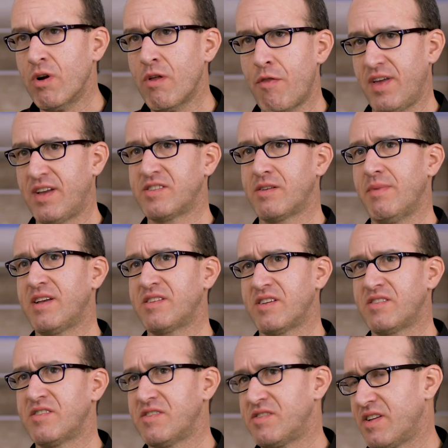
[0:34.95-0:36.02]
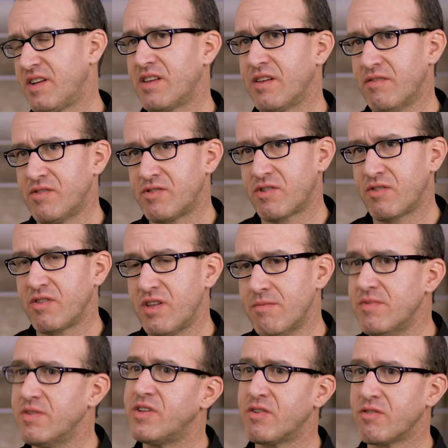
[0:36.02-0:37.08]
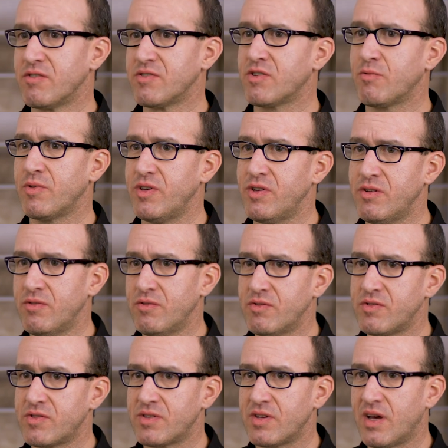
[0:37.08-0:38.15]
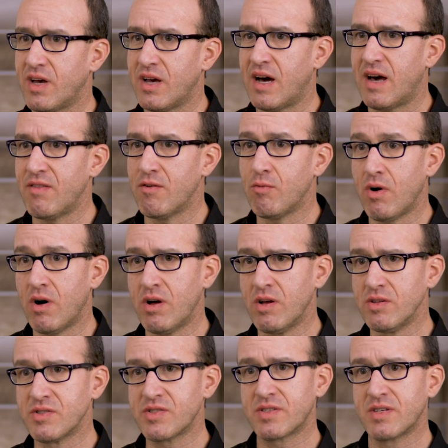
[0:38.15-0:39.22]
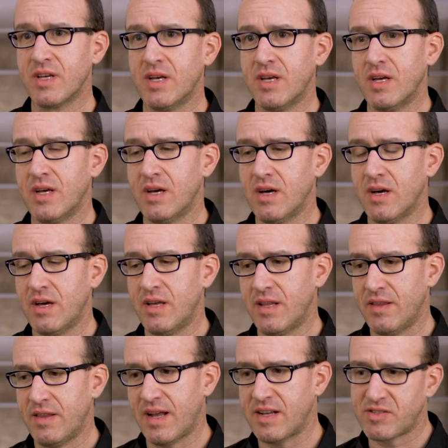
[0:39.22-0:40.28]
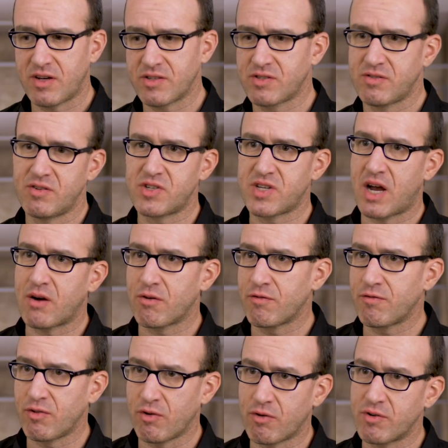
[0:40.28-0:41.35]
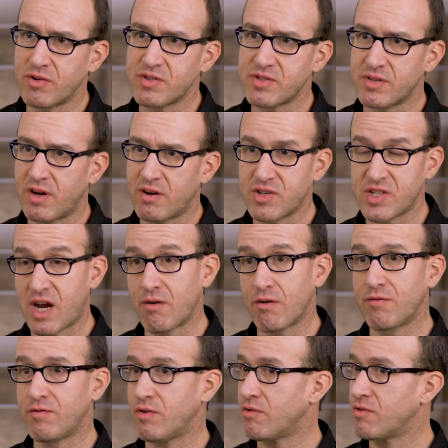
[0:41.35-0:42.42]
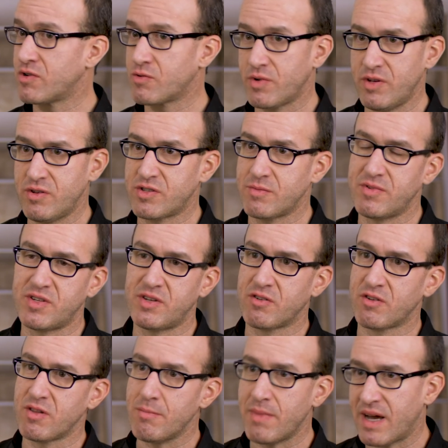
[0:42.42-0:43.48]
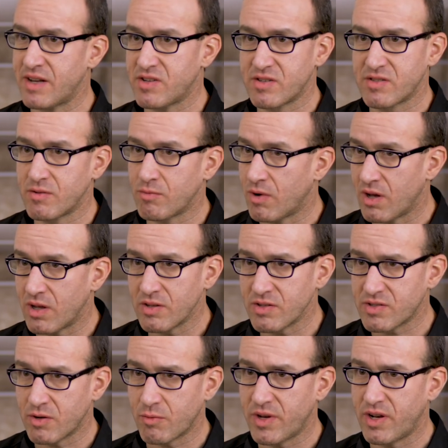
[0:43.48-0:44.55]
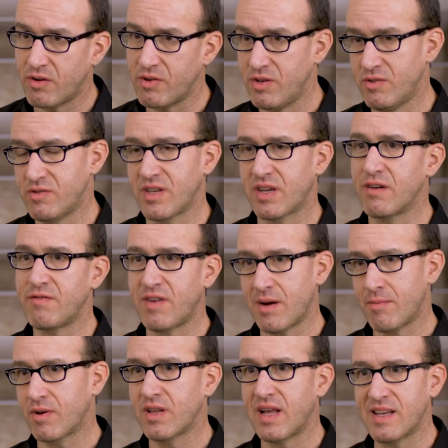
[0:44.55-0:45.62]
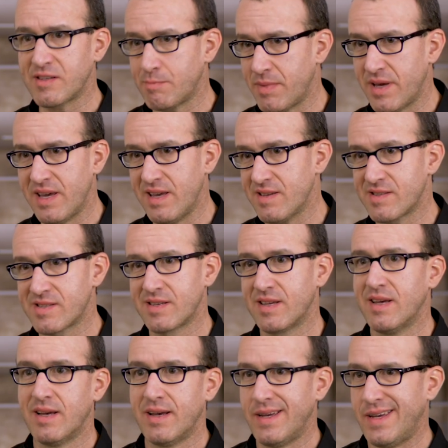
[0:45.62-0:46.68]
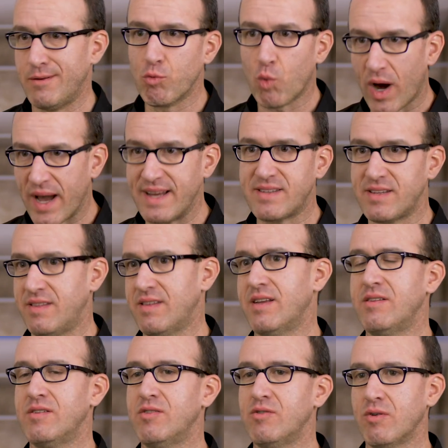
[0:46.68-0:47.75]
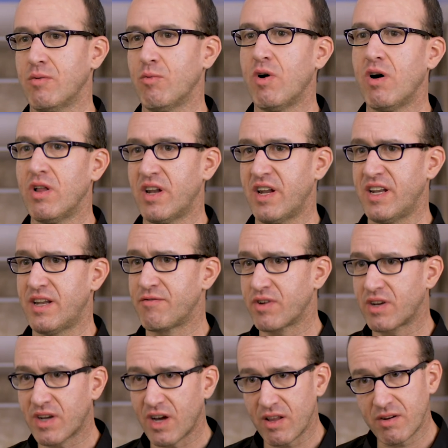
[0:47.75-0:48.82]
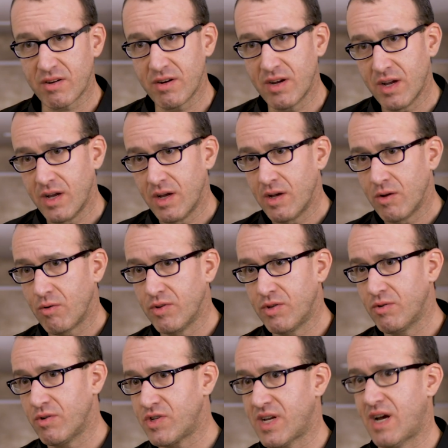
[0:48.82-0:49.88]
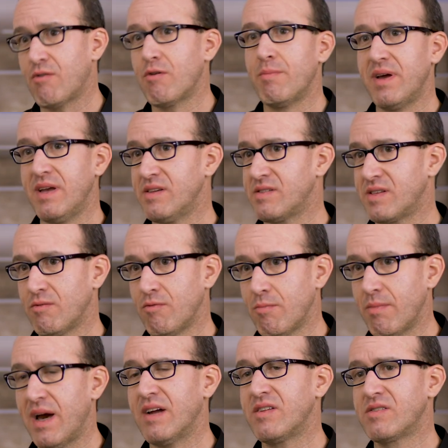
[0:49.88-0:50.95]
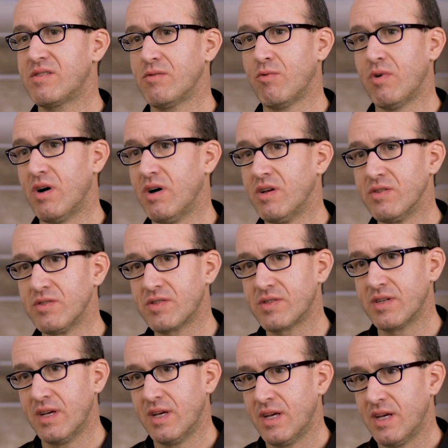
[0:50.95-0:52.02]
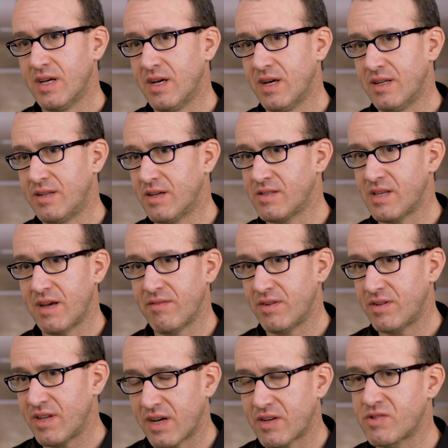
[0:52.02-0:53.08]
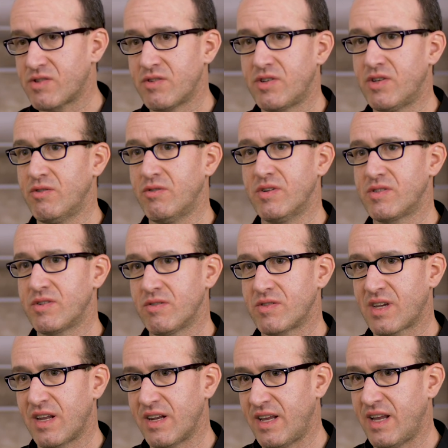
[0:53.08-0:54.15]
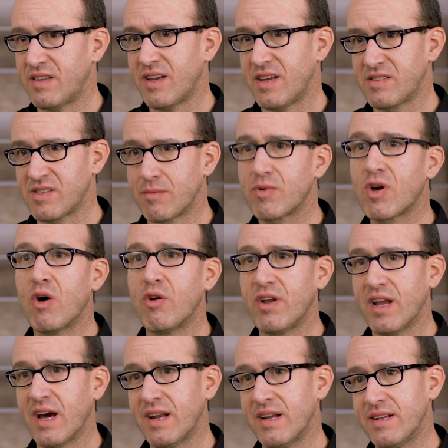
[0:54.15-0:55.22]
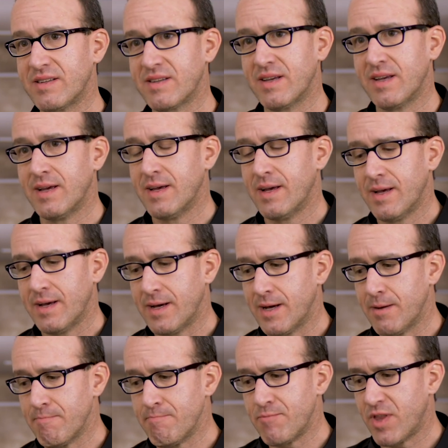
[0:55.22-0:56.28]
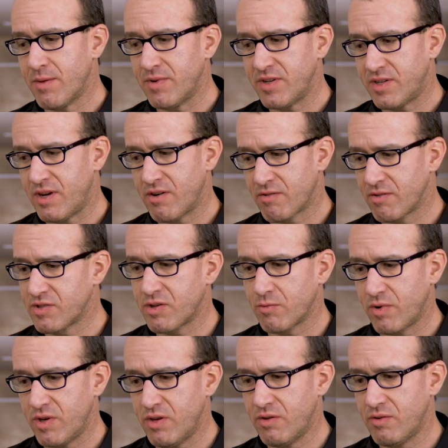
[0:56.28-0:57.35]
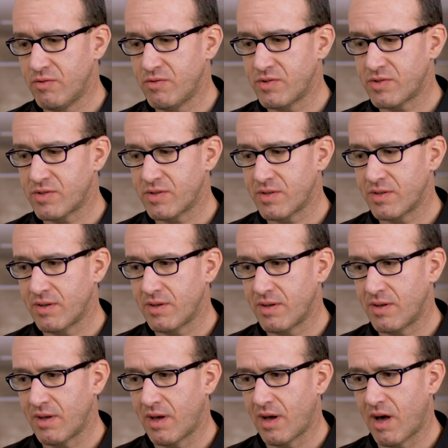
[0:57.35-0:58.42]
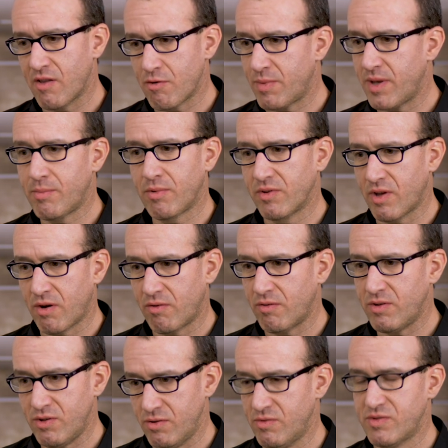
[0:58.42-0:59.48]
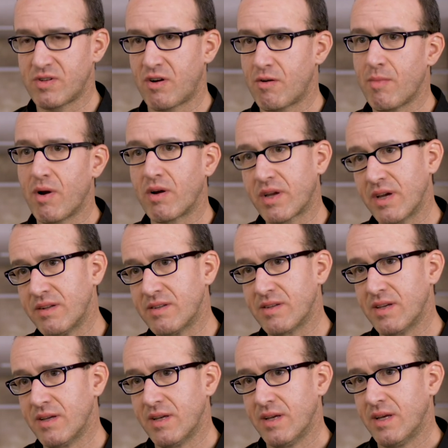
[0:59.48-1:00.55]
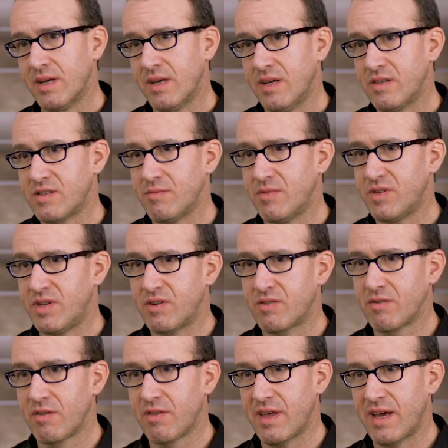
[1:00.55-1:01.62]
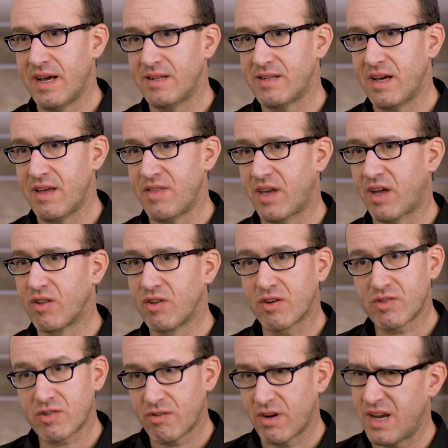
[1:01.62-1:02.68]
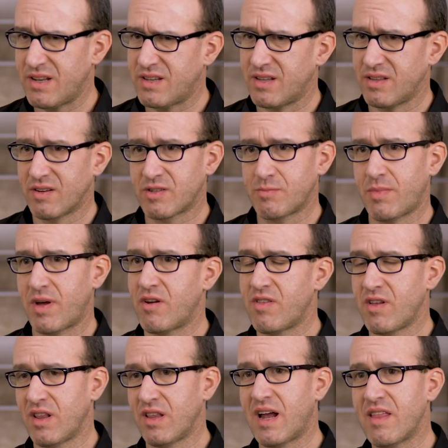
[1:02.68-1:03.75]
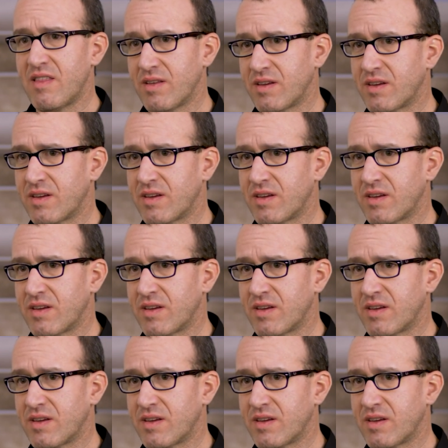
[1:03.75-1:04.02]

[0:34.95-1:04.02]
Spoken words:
of the things that makes us distinctive is certainly the materials that we use on the walls, and that's also the shower floors. Our shower floors, we use a material that matches the walls, so we don't use like a fiberglass base in white and then do a wall in a different color. We'll do a shower base that will match the walls. It does have a texture to it, so it's got an anti-slip coating on it. The materials that we use, other people don't use in our market. It's a material that I think looks great. It looks better than a lot of the